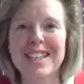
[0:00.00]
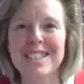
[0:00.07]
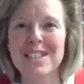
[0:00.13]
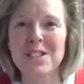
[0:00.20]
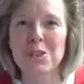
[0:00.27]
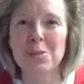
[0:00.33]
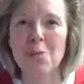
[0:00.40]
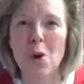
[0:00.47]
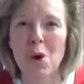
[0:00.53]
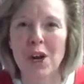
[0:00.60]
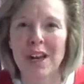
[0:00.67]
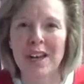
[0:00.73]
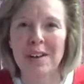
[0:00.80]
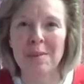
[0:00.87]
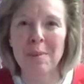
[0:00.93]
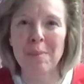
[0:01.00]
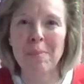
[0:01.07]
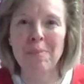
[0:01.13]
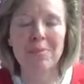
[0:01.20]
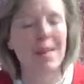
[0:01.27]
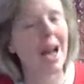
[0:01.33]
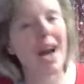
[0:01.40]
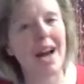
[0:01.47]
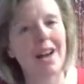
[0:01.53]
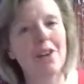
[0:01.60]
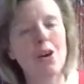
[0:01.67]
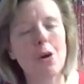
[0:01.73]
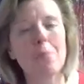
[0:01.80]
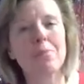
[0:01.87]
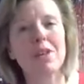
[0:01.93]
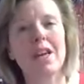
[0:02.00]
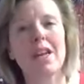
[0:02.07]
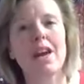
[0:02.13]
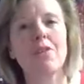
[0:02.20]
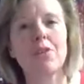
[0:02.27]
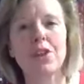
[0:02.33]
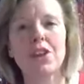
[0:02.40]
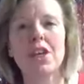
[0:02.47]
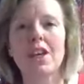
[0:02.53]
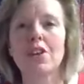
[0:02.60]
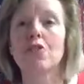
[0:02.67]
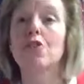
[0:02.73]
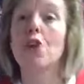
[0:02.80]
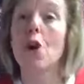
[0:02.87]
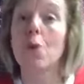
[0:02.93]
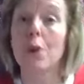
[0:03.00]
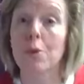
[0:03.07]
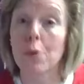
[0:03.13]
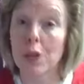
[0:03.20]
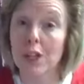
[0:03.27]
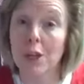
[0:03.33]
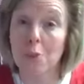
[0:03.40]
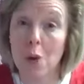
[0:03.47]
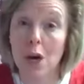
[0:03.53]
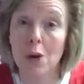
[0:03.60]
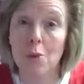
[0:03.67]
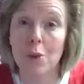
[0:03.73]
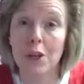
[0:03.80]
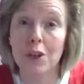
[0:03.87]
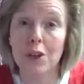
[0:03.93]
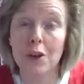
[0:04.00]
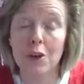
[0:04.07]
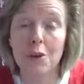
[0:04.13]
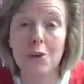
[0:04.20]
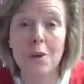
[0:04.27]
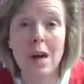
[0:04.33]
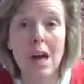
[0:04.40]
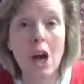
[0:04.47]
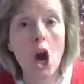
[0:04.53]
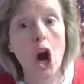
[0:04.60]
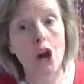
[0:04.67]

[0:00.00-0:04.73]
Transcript: guys this morning. I hope that everything is going really well with you.